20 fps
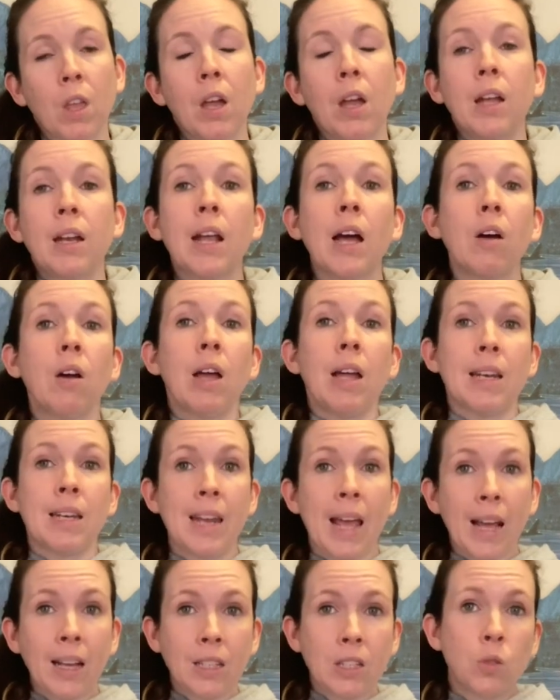Now,
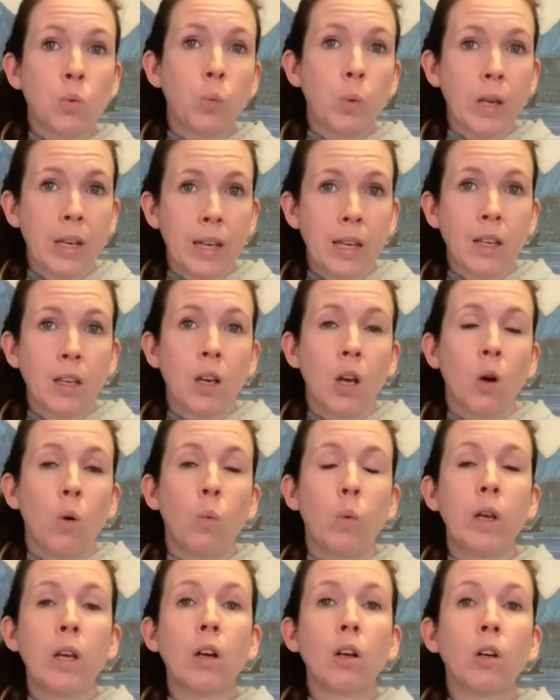next week,
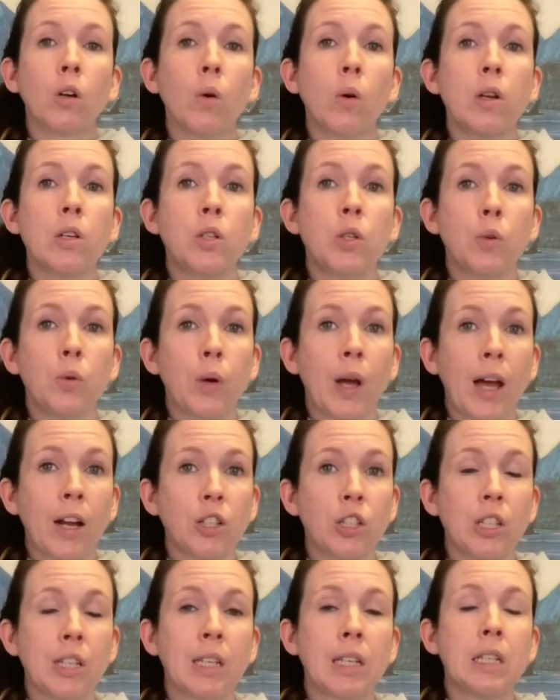we are going to
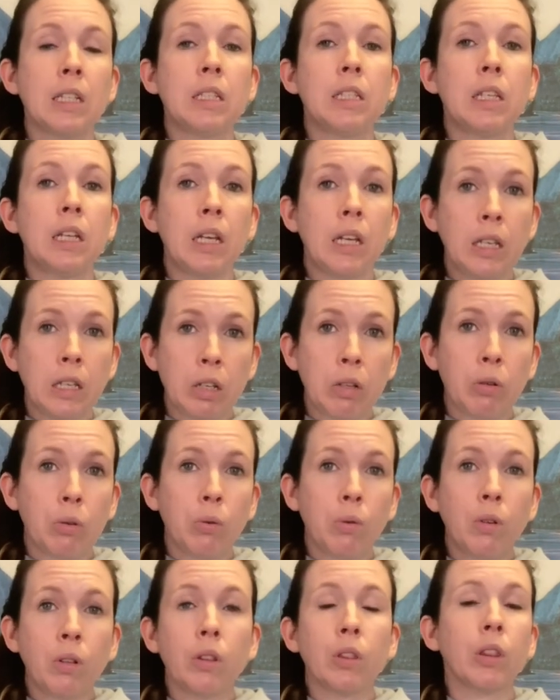actually continue